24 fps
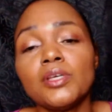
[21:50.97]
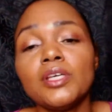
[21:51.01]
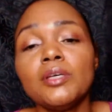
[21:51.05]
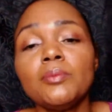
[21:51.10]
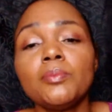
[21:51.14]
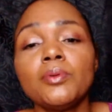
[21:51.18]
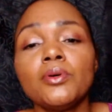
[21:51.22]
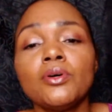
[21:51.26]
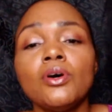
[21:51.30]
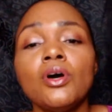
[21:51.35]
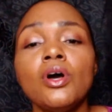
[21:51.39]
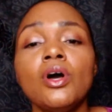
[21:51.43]

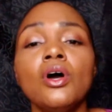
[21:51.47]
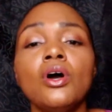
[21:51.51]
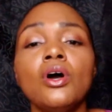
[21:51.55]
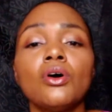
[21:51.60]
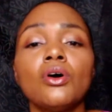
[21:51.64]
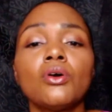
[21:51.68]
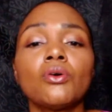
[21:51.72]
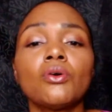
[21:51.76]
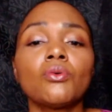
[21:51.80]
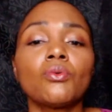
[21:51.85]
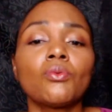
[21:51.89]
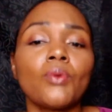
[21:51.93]
people
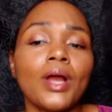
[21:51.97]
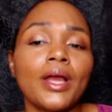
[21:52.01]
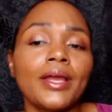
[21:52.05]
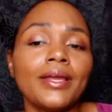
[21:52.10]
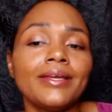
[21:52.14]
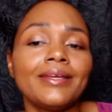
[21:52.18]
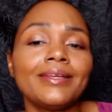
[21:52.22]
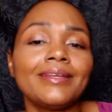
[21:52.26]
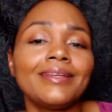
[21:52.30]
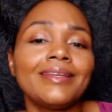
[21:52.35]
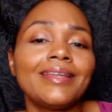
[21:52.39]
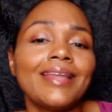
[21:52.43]

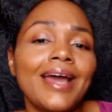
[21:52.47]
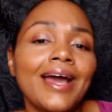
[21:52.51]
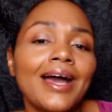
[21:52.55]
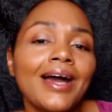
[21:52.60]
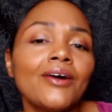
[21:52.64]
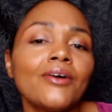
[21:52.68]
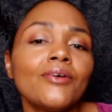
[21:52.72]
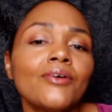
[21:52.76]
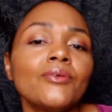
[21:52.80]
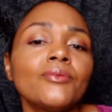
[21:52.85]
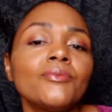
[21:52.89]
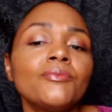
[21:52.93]
right
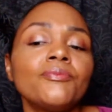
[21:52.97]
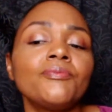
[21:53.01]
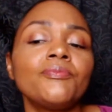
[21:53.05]
now.